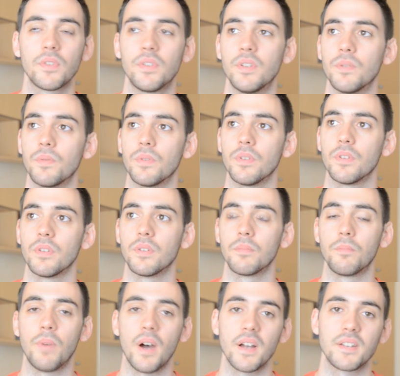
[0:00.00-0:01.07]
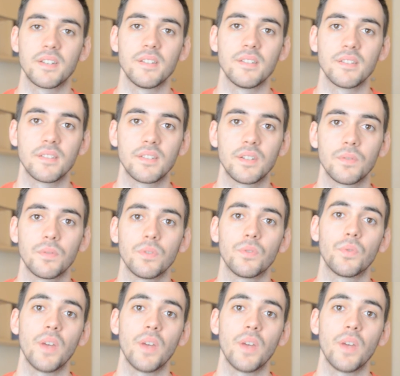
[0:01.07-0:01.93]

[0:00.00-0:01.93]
different patterns, different